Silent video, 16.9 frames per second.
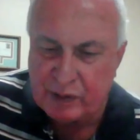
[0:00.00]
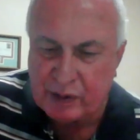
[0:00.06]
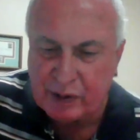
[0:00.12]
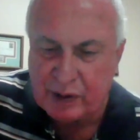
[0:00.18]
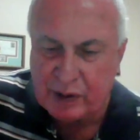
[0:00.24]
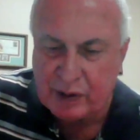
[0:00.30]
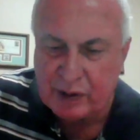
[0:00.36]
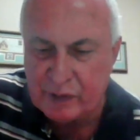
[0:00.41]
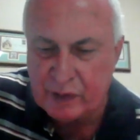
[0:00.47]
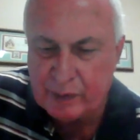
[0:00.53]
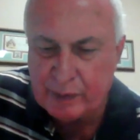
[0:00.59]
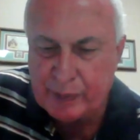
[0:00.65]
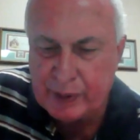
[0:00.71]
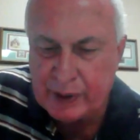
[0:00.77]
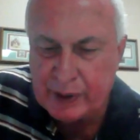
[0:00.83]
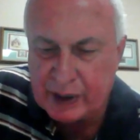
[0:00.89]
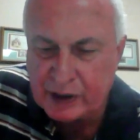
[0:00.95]
work for
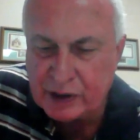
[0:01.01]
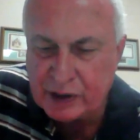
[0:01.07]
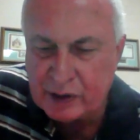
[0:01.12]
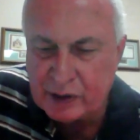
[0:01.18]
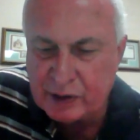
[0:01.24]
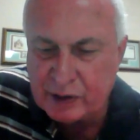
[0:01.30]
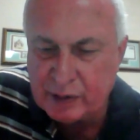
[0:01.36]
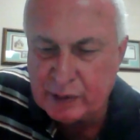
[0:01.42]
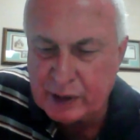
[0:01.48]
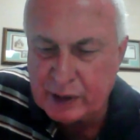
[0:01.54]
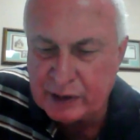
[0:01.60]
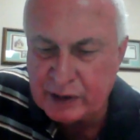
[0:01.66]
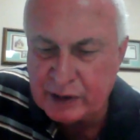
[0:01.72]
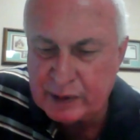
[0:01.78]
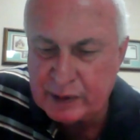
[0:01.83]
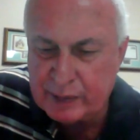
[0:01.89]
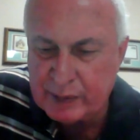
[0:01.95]
a product shows the
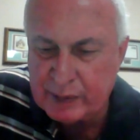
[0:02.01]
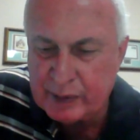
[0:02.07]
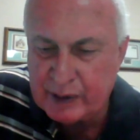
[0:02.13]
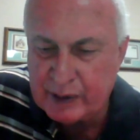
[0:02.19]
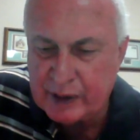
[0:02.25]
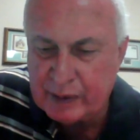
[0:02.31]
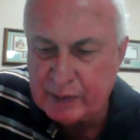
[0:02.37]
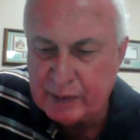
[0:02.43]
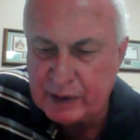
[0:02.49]
relationship between how